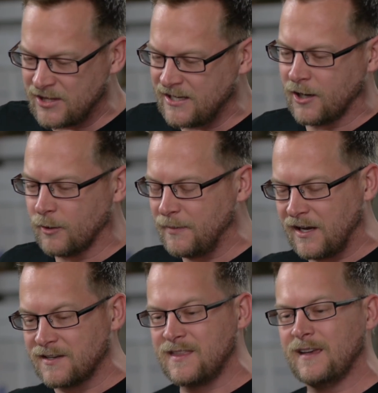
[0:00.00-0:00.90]
of the year
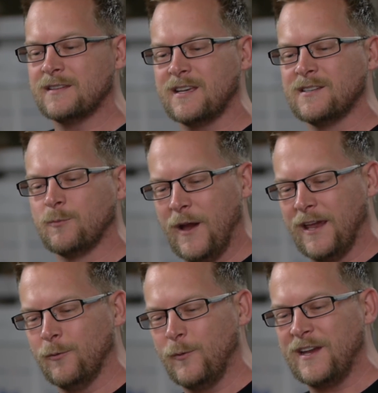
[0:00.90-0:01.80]
because this is
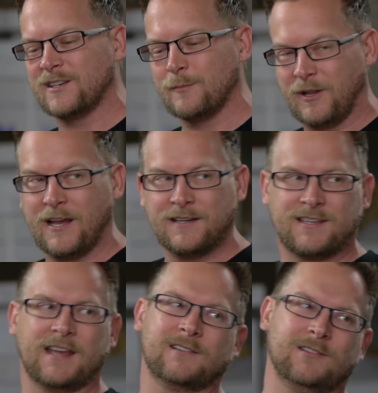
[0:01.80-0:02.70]
when we get to play
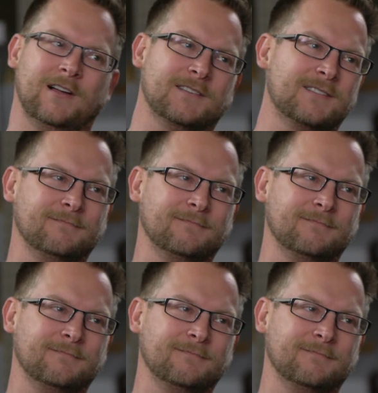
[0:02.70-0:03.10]
Santa Claus.